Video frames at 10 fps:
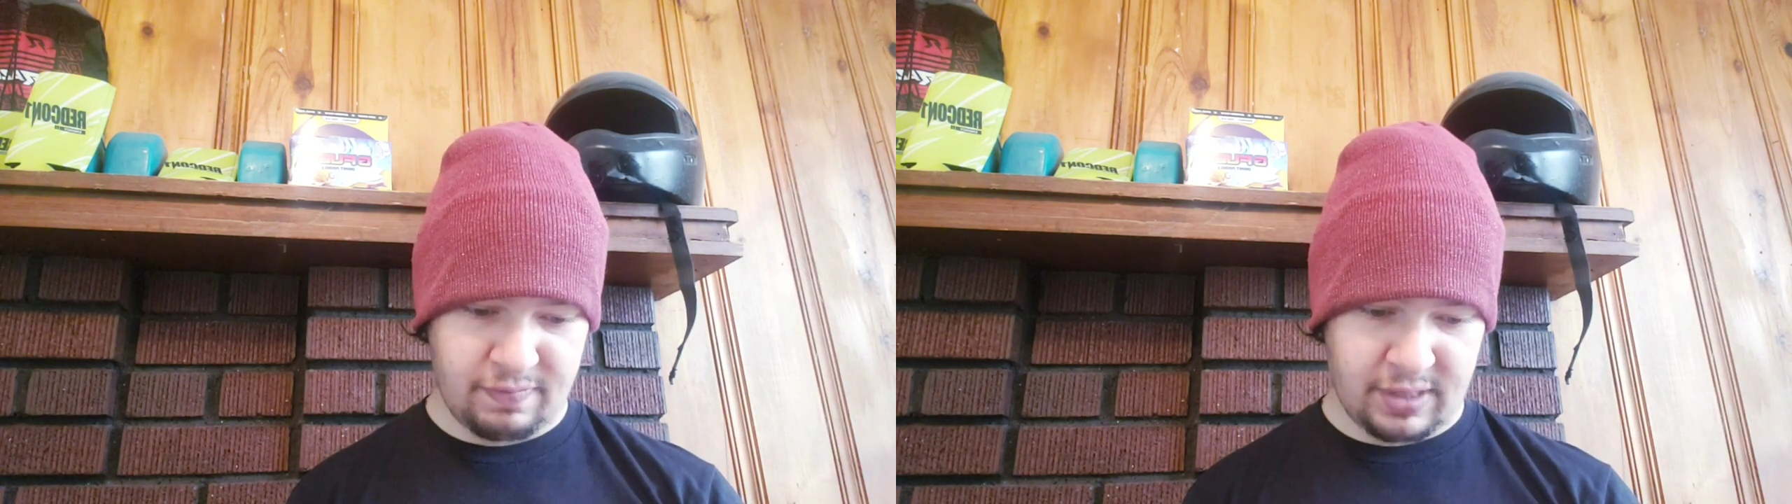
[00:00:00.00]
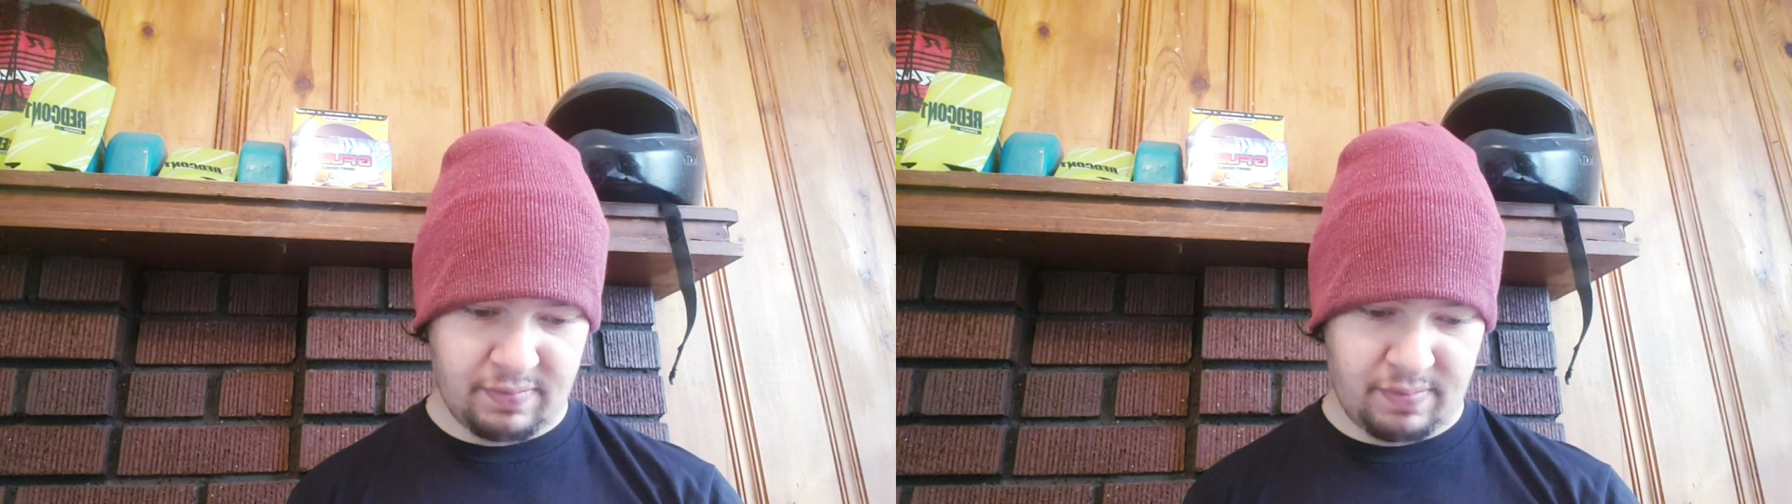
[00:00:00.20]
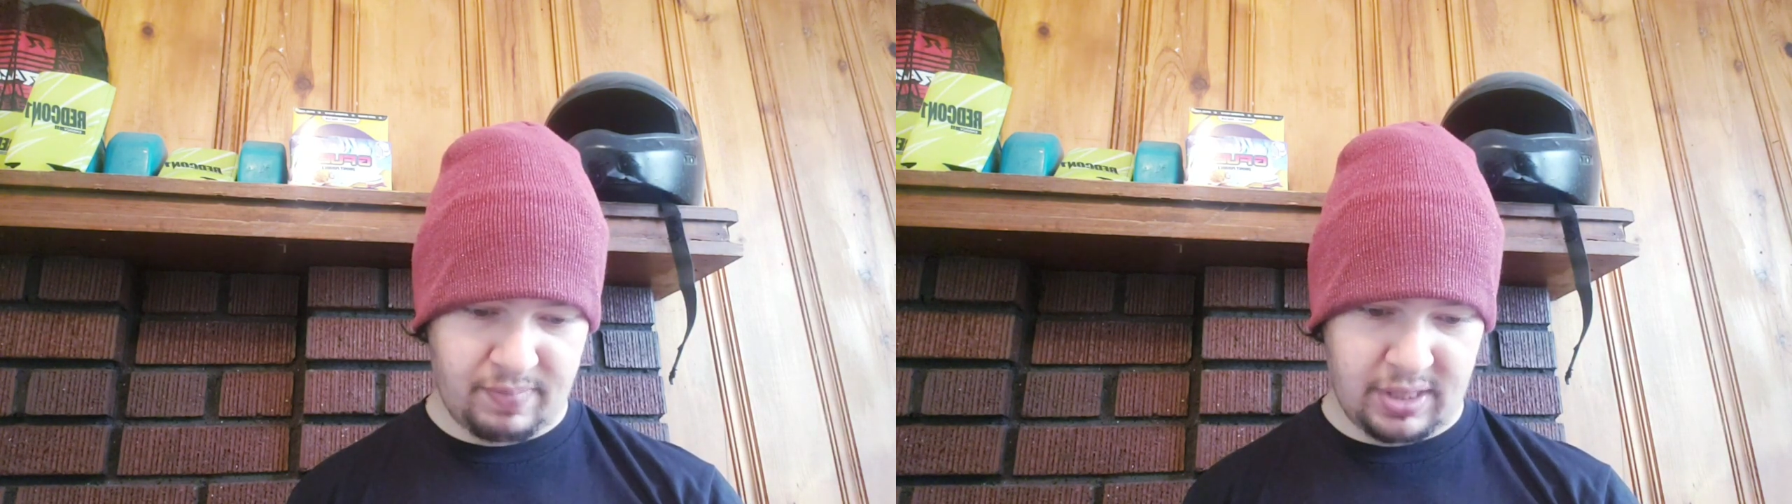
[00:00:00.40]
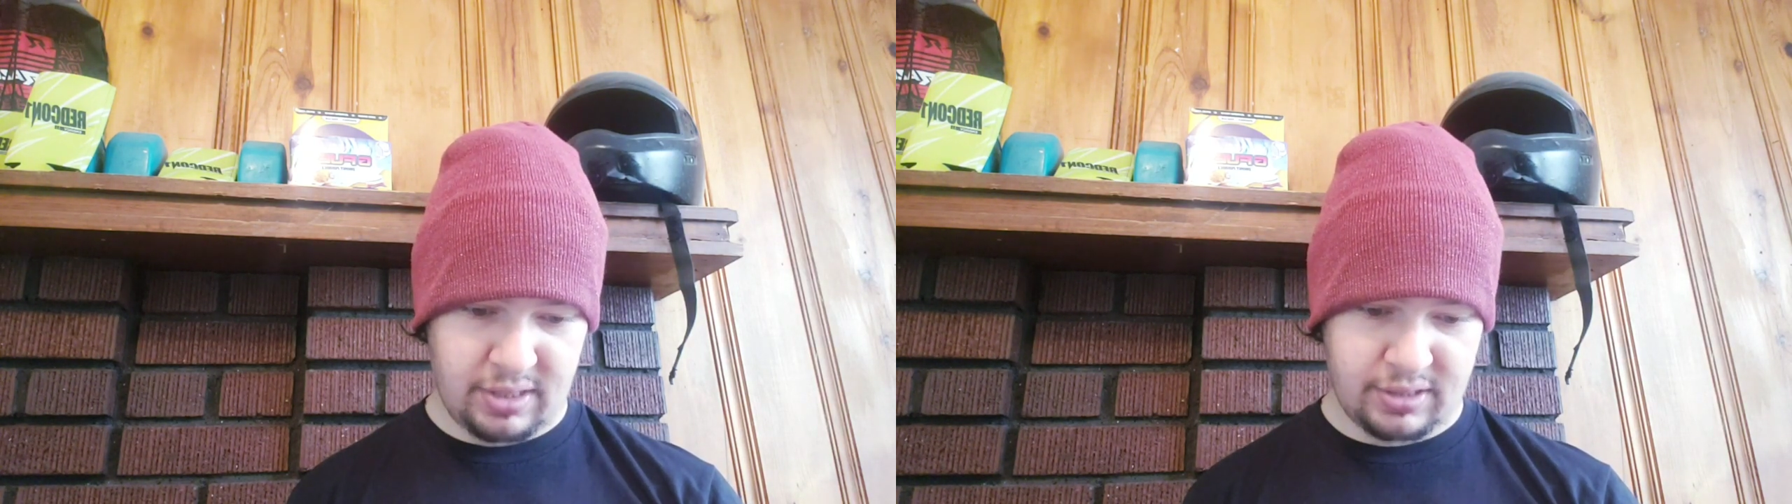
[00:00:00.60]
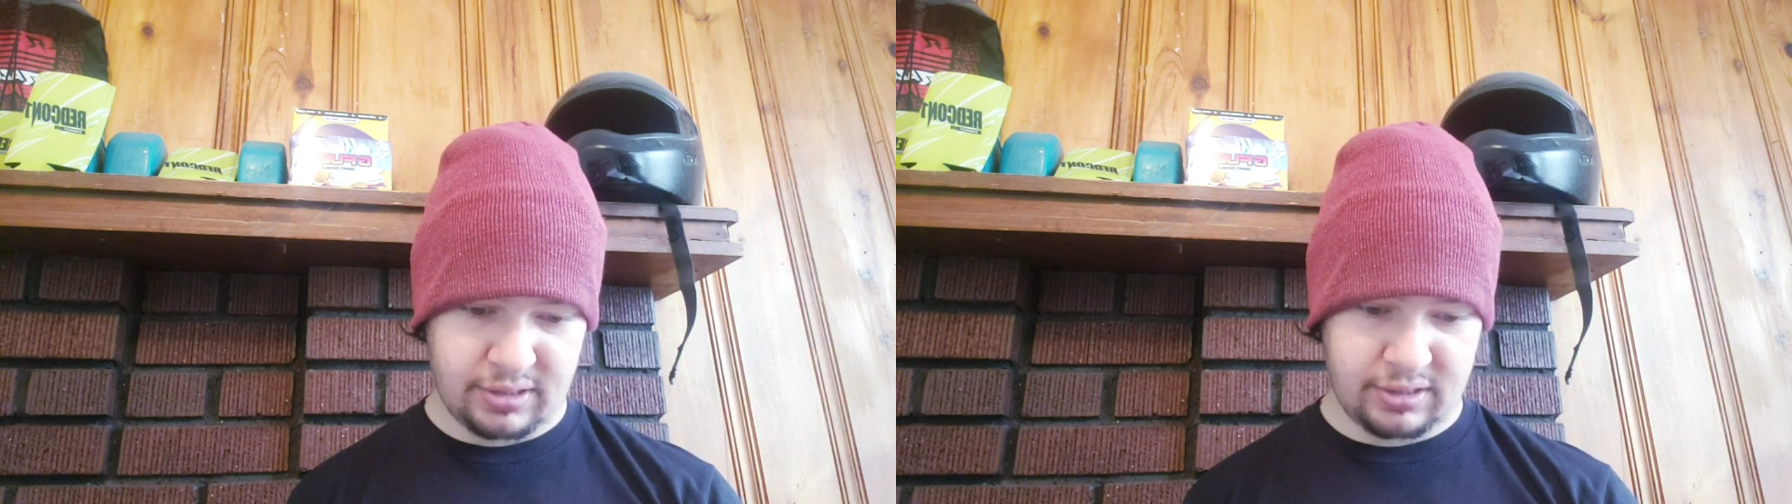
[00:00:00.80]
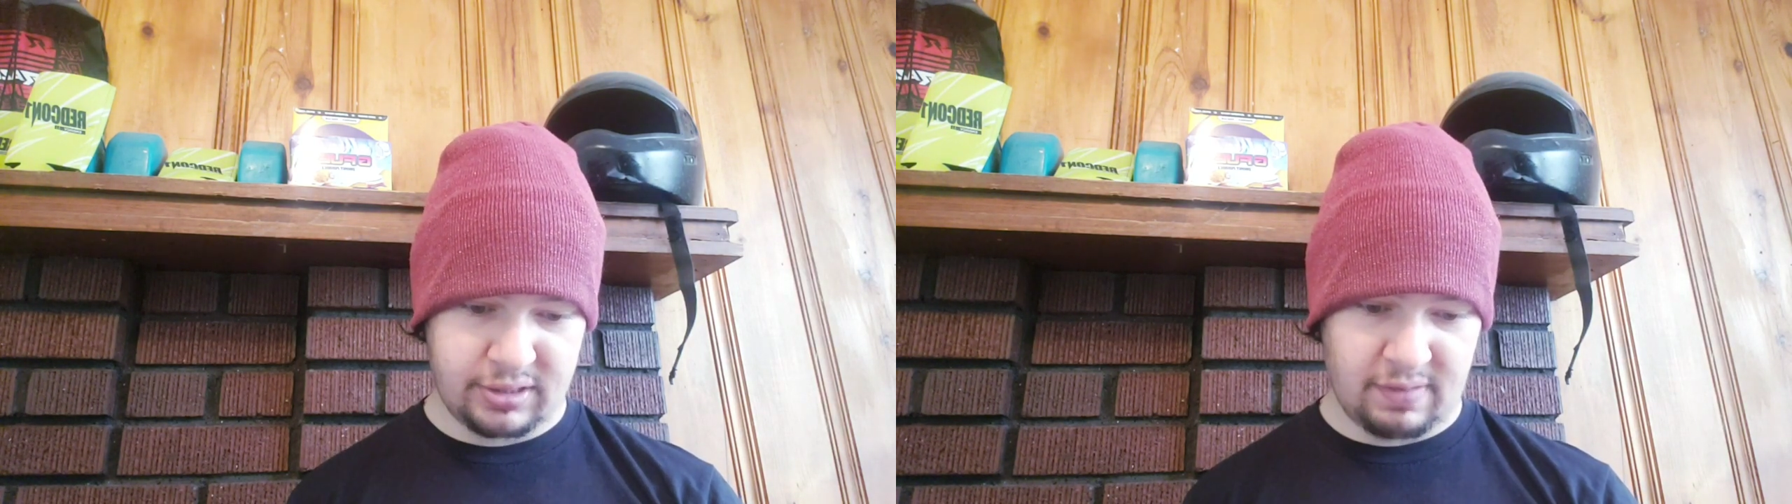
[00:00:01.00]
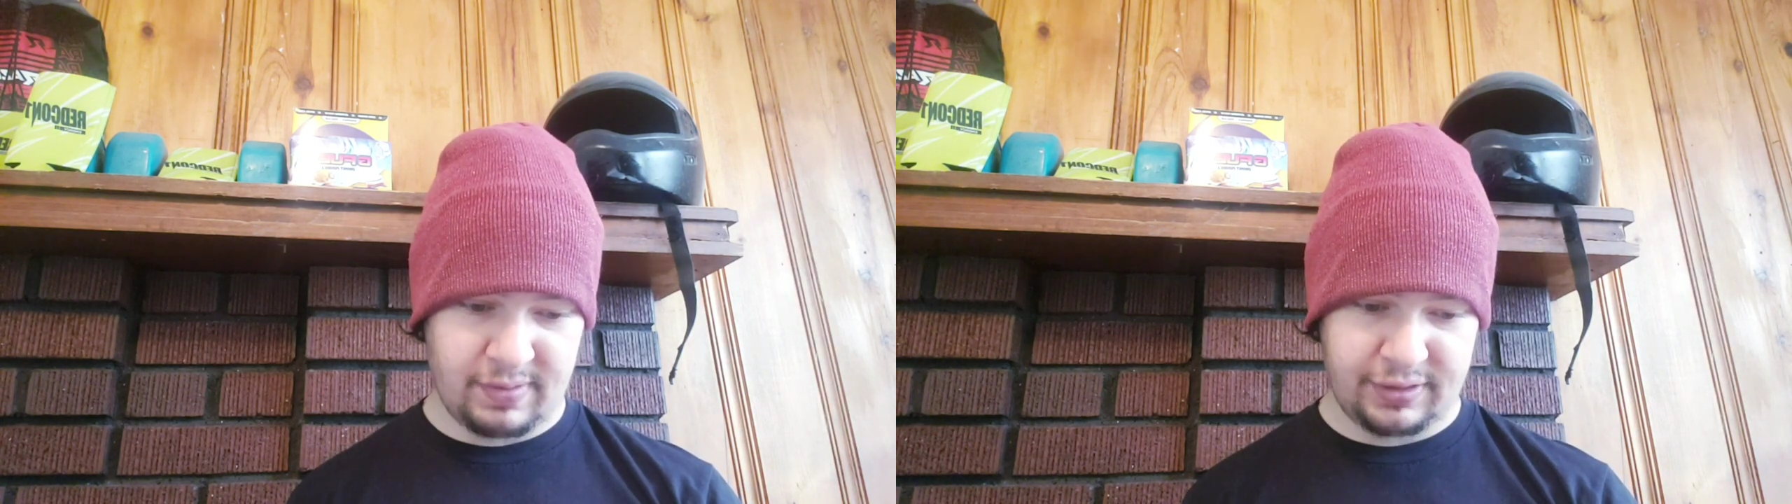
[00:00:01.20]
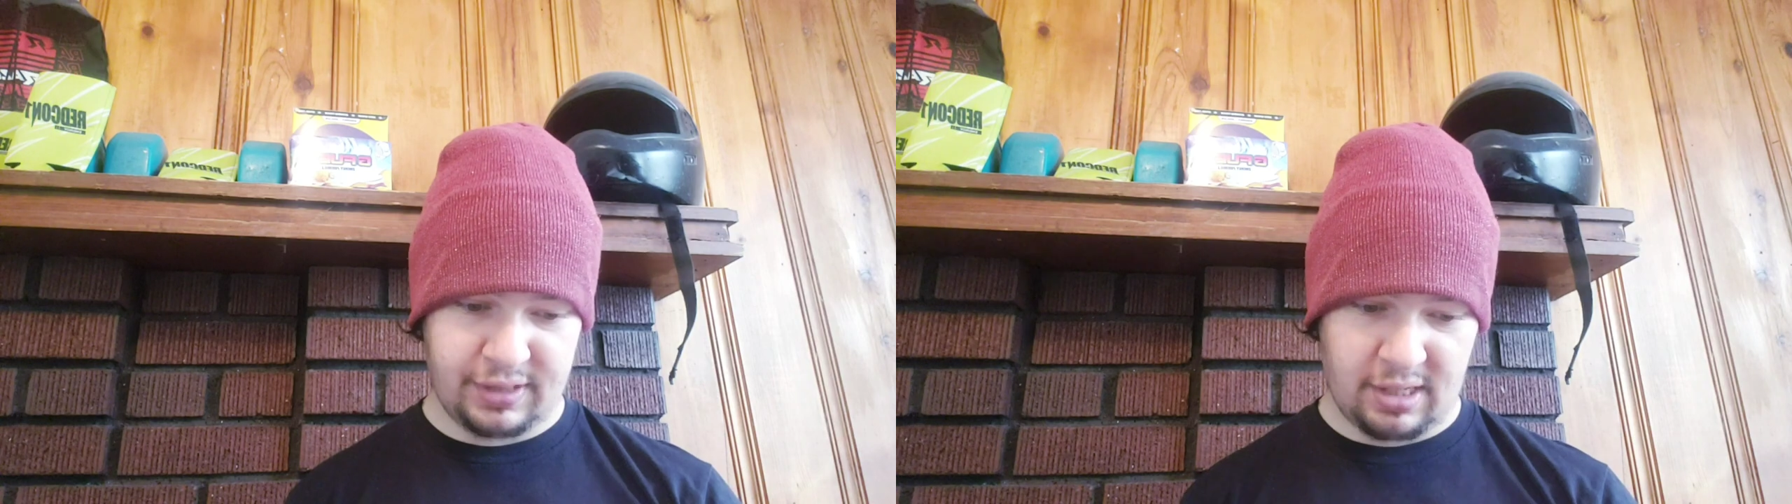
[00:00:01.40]
vitamin B's, and stuff
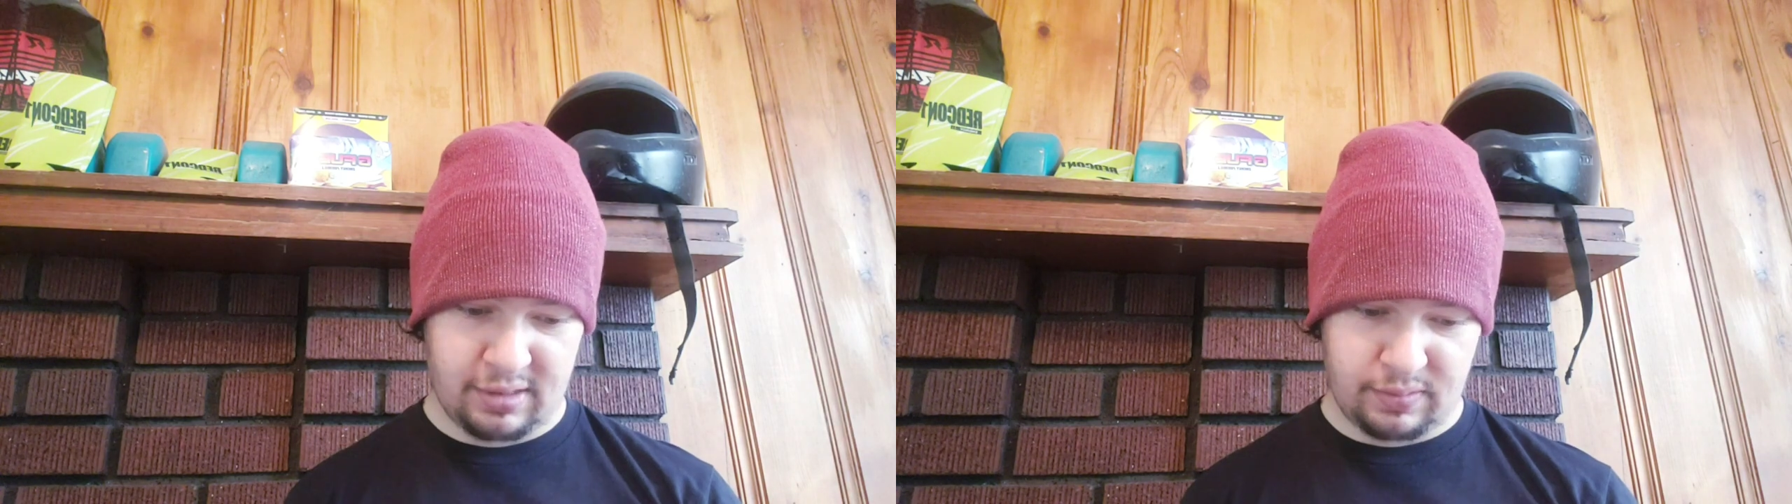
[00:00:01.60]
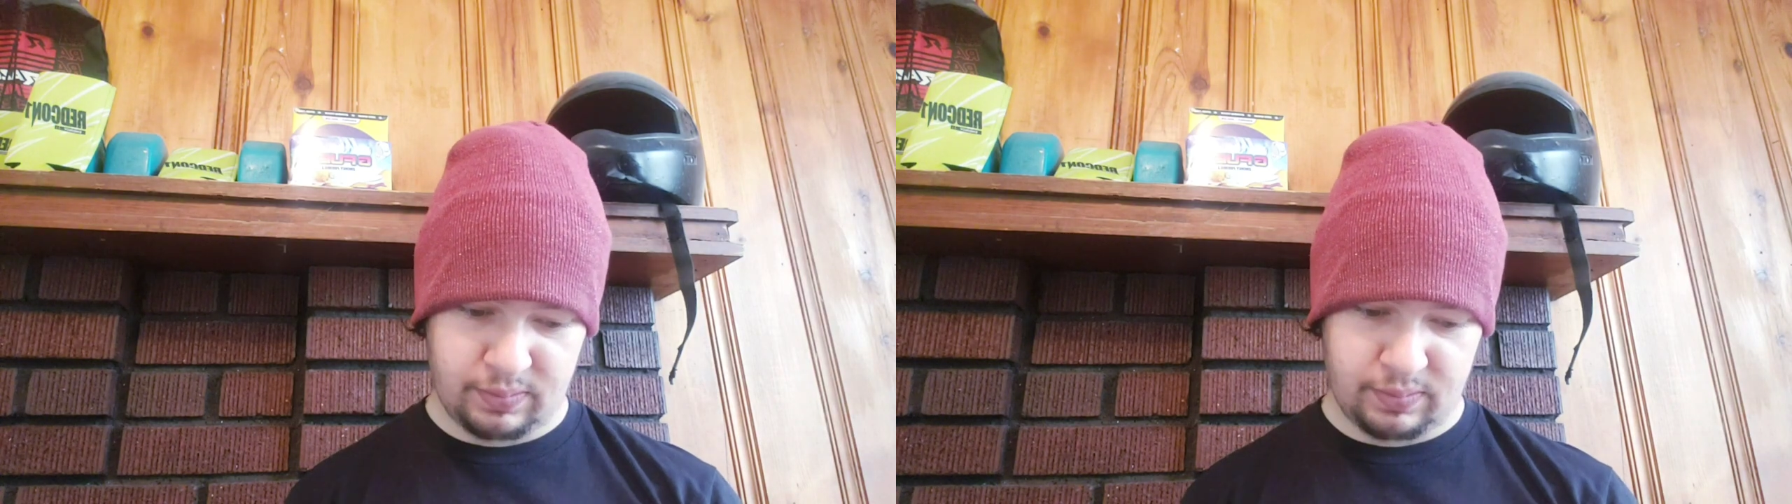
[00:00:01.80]
like that.